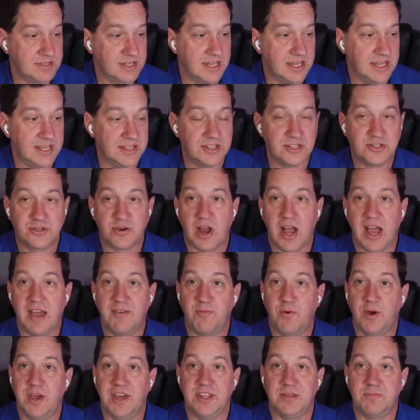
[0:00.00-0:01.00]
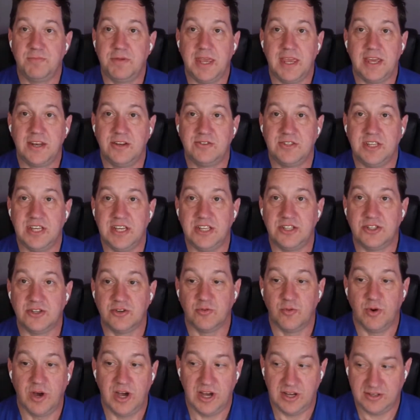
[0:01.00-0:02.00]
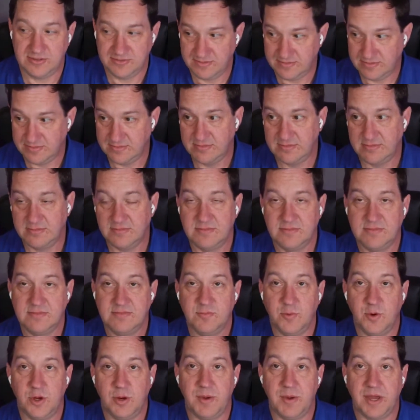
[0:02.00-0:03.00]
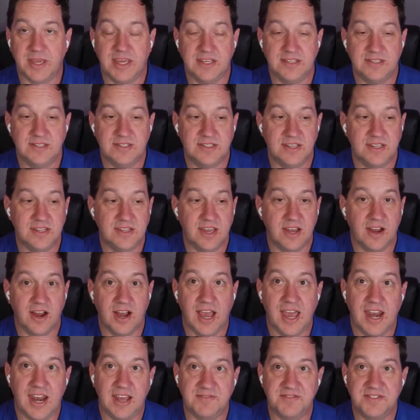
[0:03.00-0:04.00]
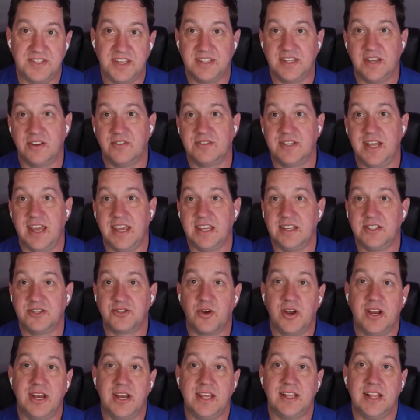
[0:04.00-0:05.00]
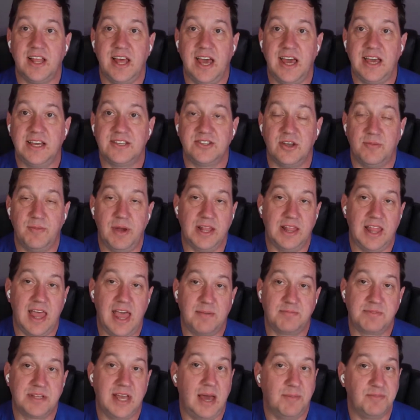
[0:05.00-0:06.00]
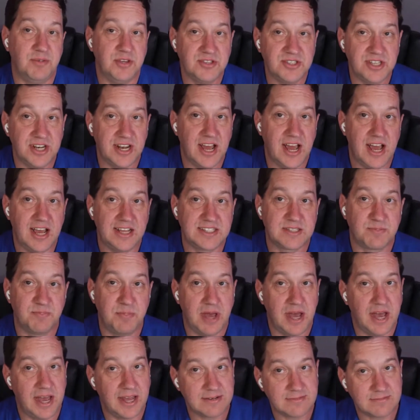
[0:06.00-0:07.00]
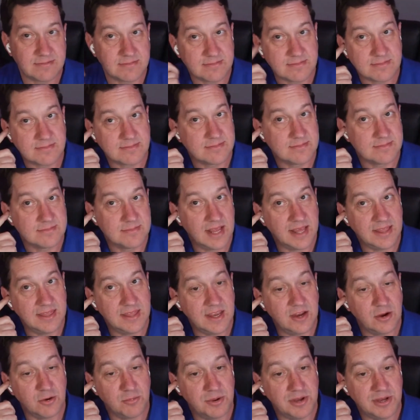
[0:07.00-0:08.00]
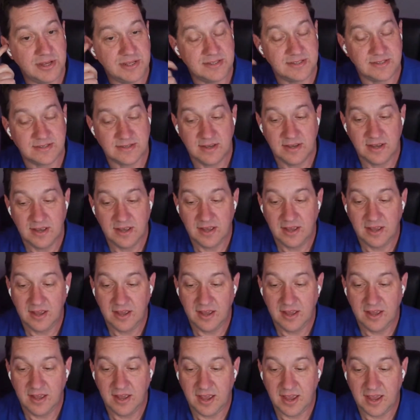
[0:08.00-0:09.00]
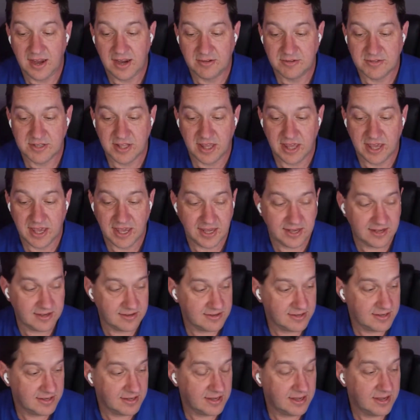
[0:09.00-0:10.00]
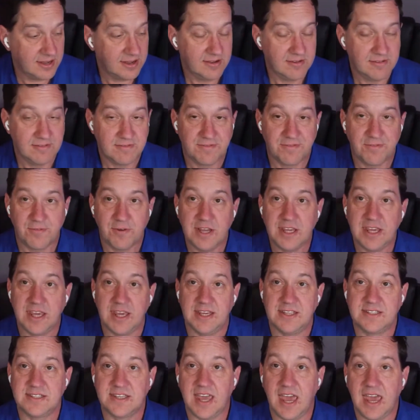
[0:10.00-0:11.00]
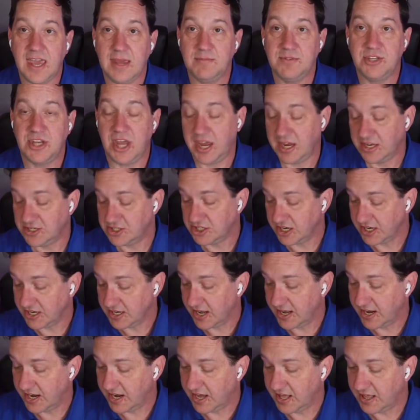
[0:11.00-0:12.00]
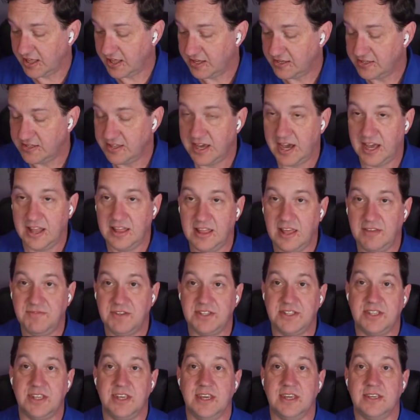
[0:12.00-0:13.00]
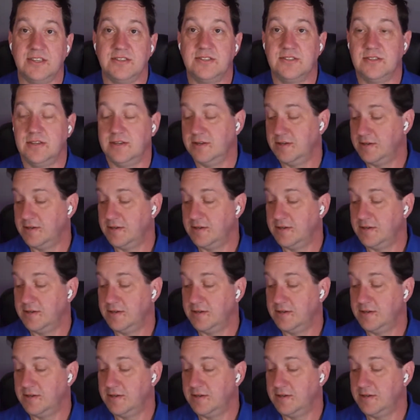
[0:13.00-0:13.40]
in the driveway of the piano teacher while one of my kids is in there, and I've sat there and taken a training class on my laptop using a hotspot and the earbuds. And I was like, freaky, it's game changing. And I love these things.